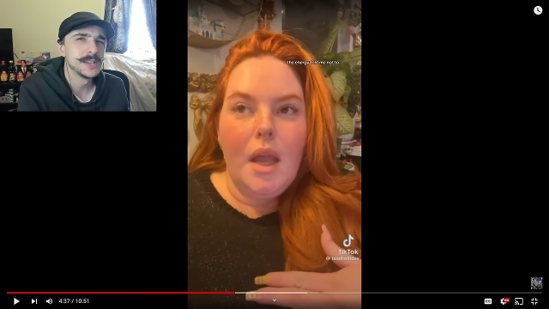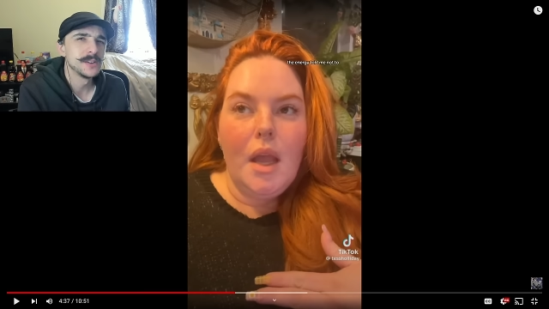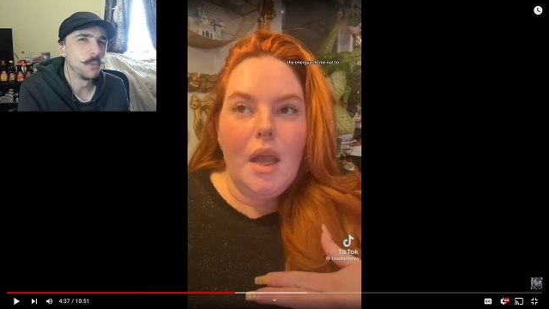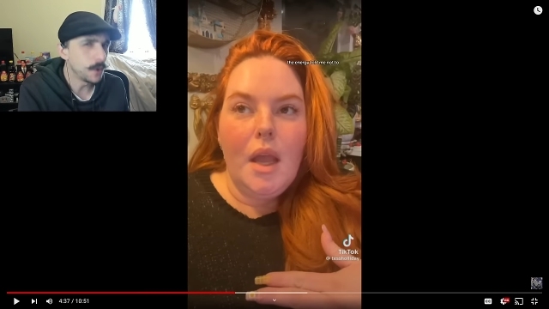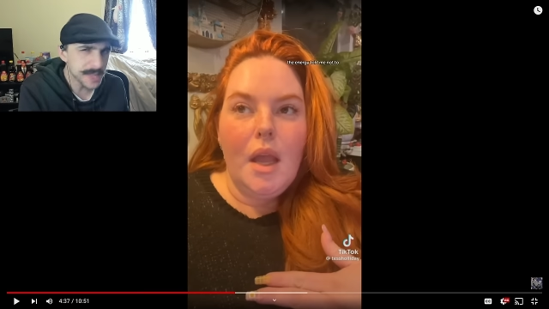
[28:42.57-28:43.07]

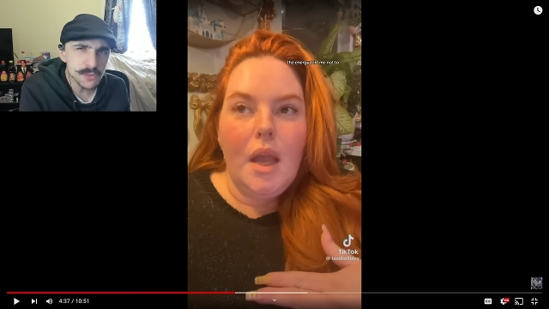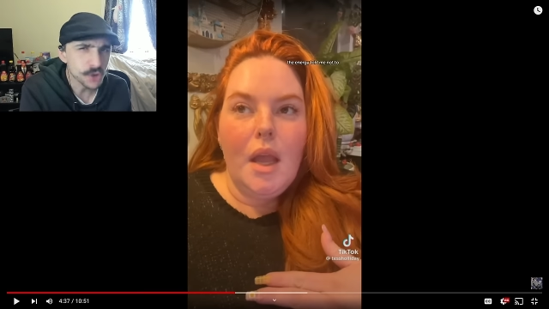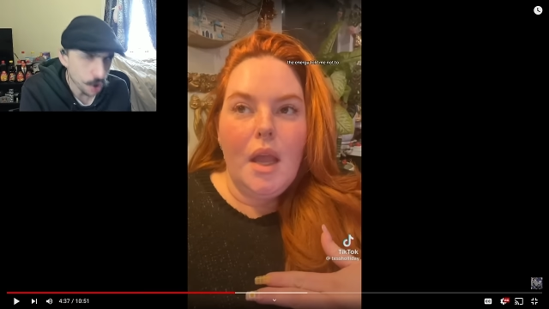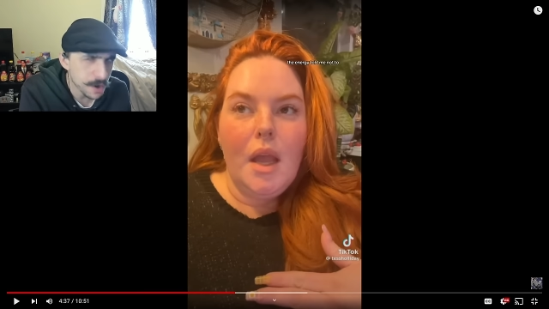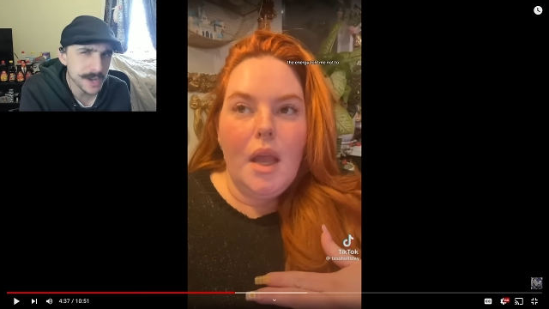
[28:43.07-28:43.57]
Speaker 1: What are you
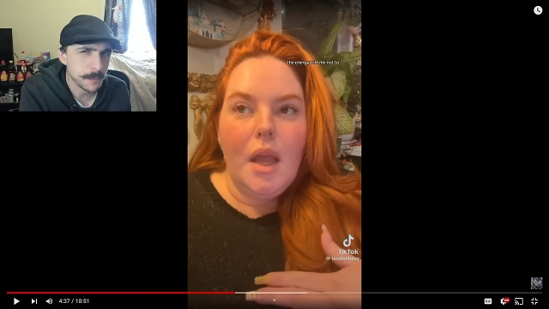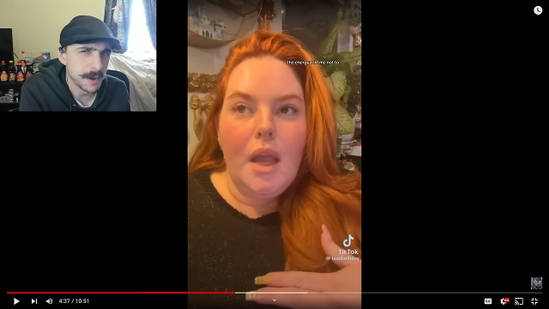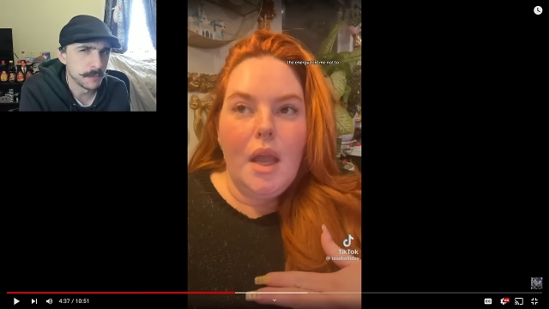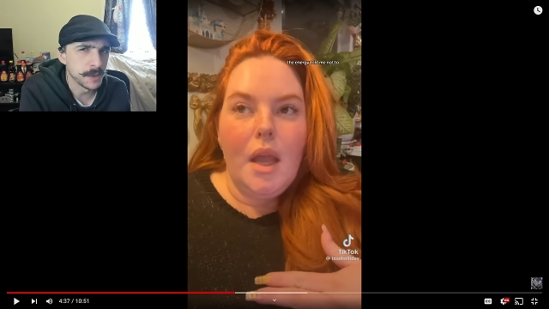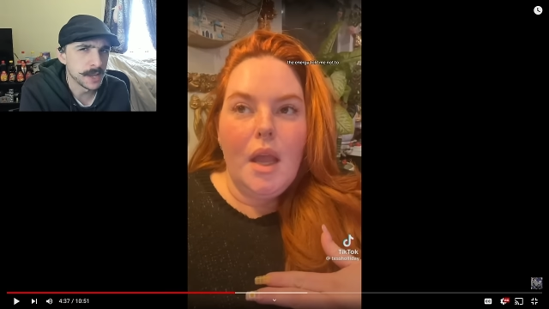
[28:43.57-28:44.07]
talking
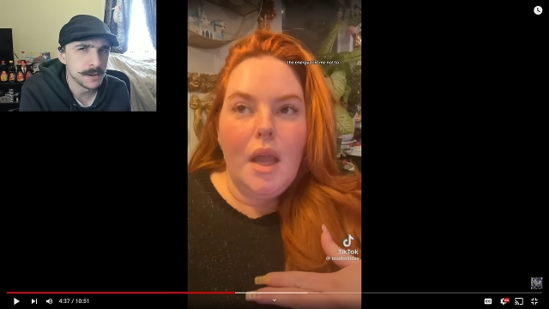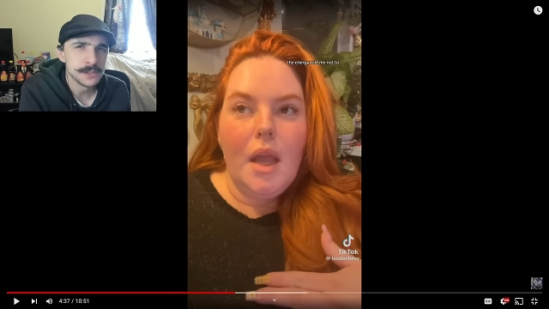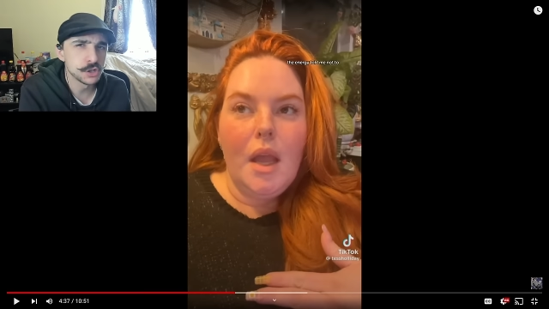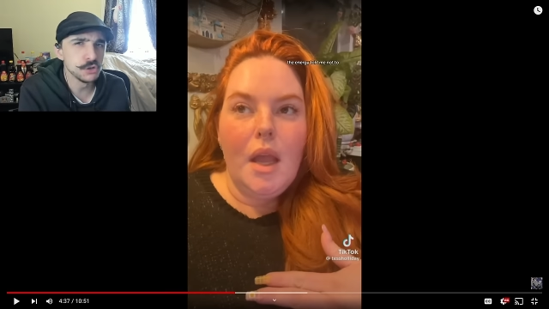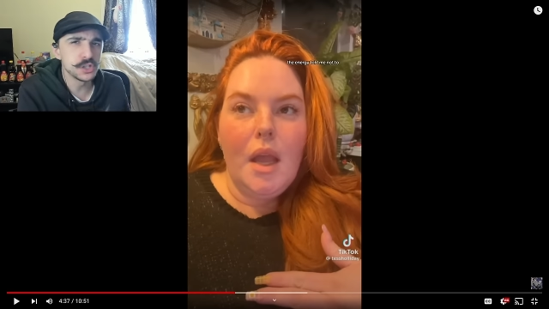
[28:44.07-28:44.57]
about, man?
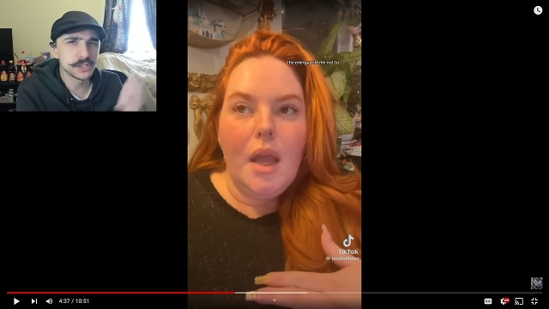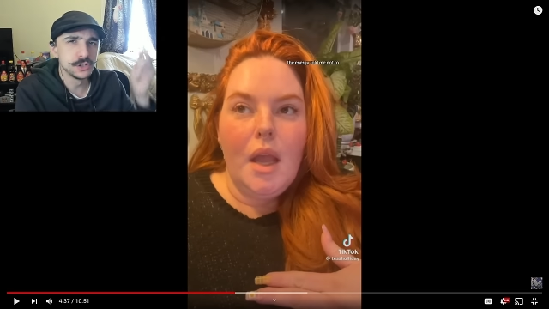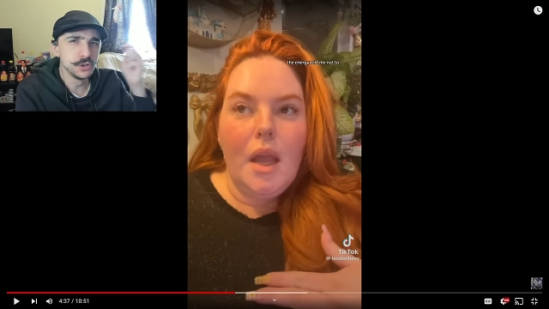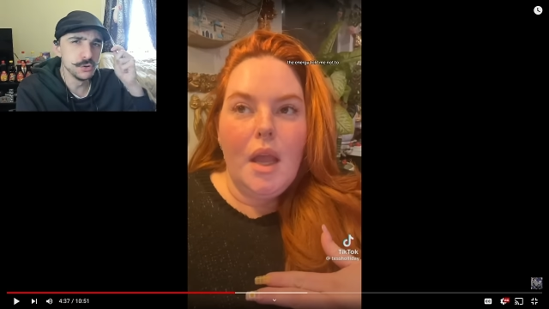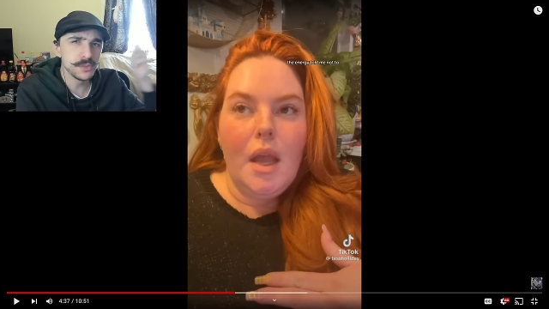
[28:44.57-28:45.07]
So you just
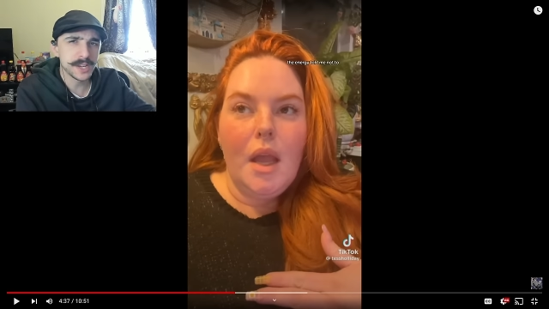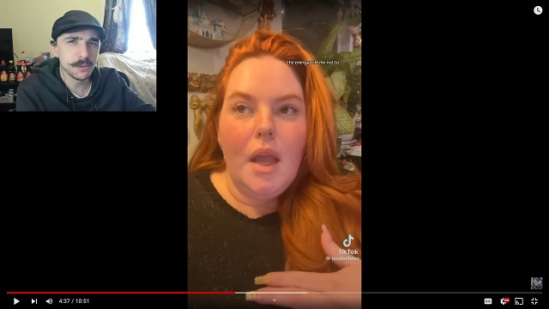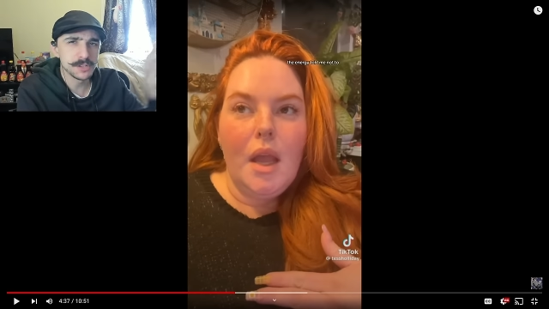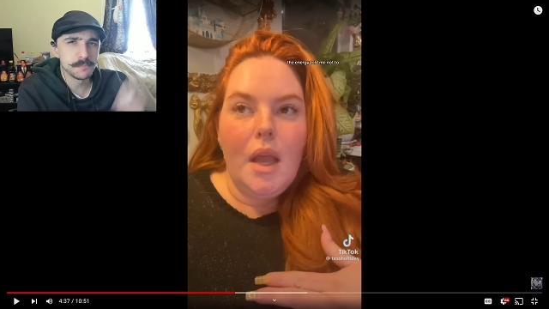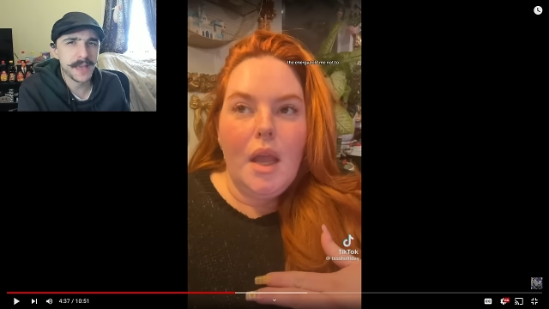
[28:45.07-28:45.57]
knew that he
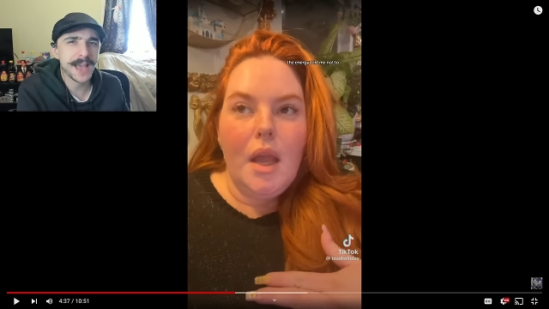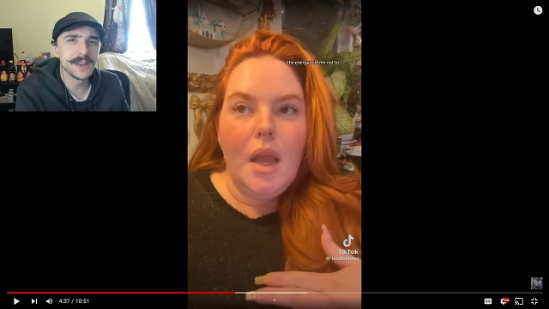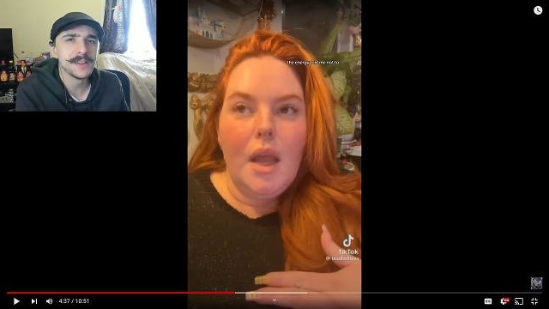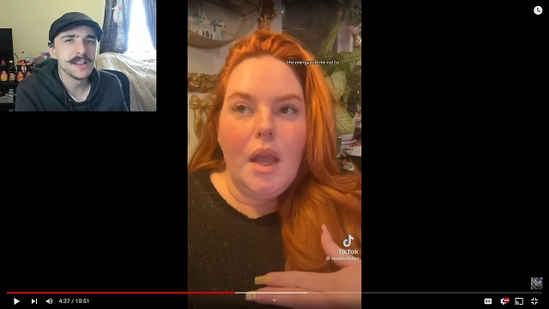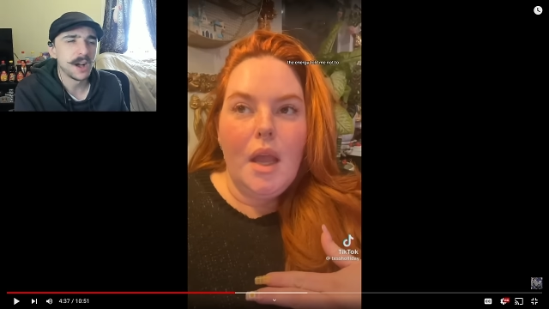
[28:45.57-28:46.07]
was bad
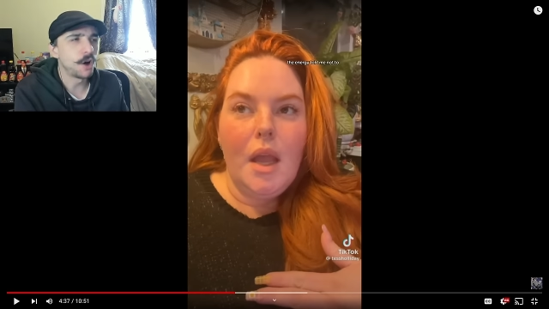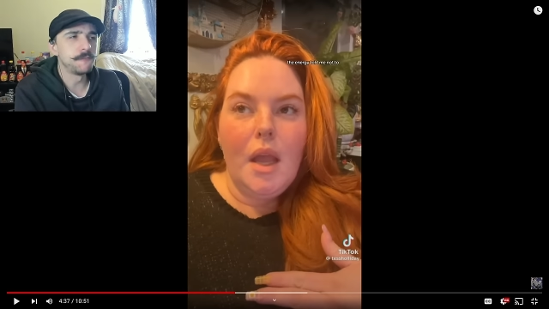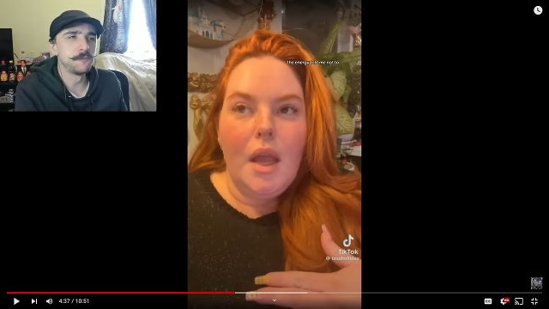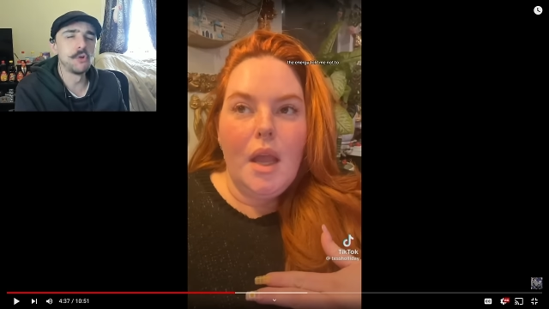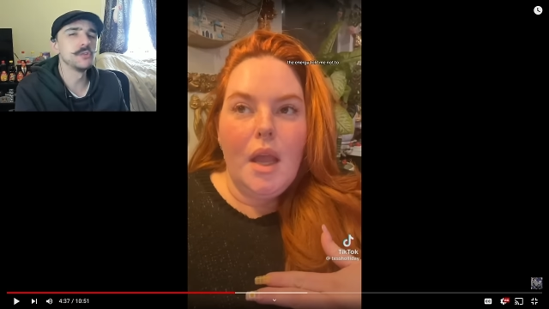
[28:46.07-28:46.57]
a
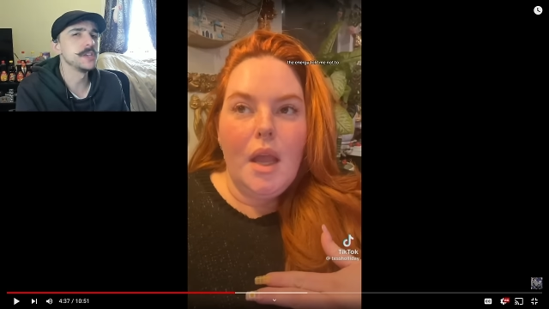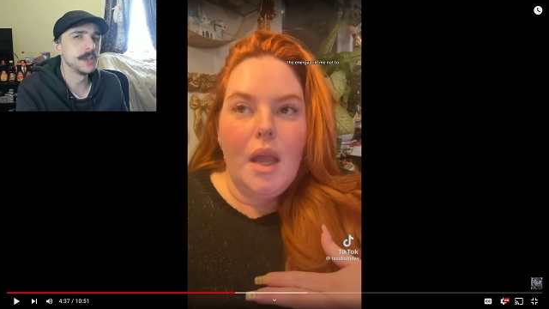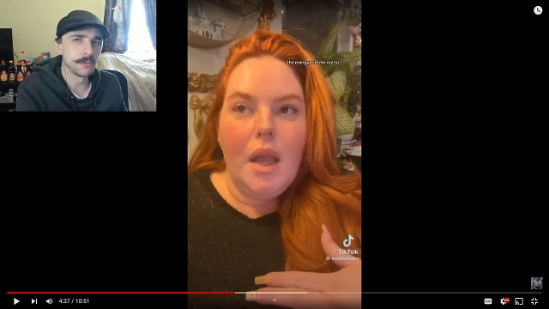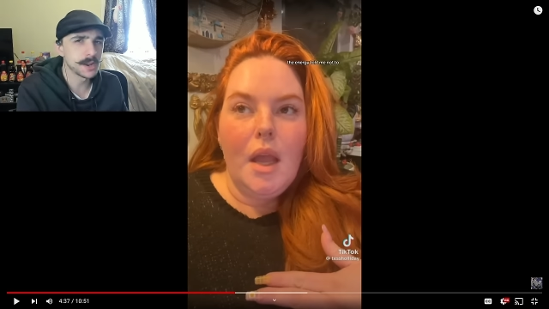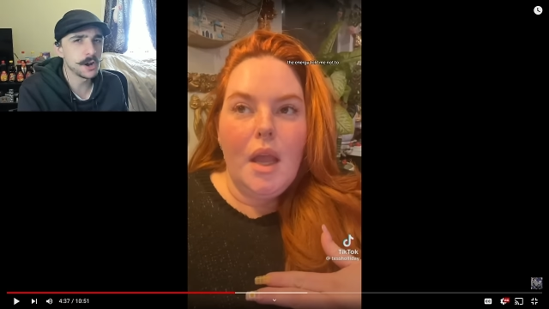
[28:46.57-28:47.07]
full
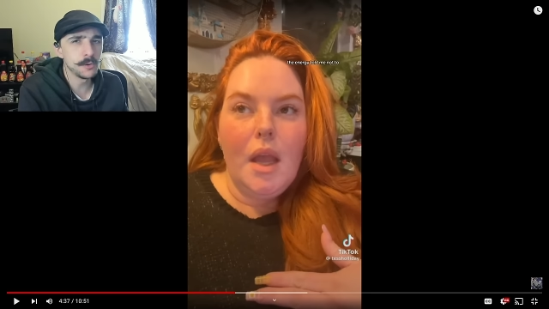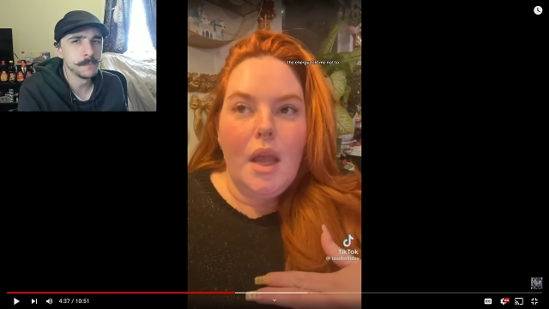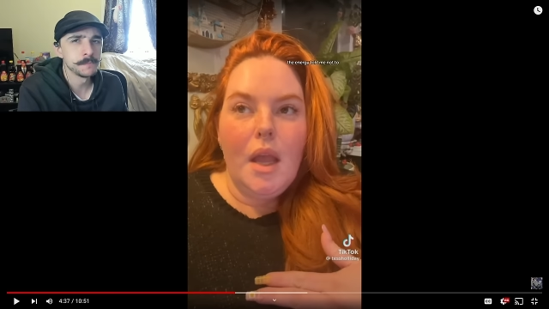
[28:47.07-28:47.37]
year ago?